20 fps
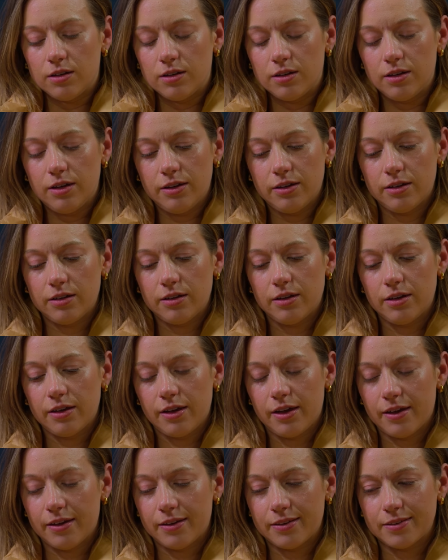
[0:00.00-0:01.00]
He says
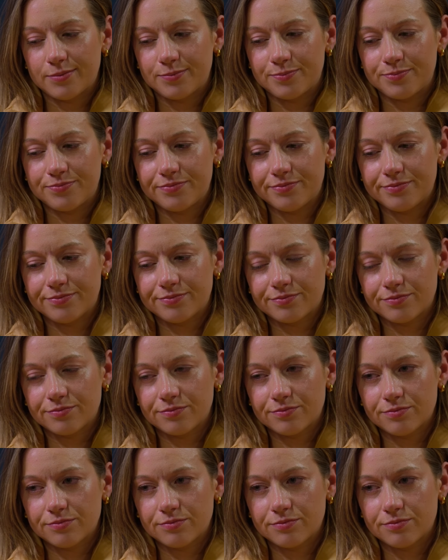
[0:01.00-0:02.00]
one thing and does
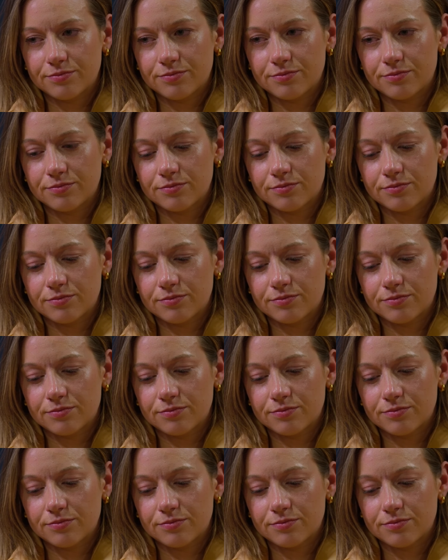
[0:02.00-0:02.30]
another.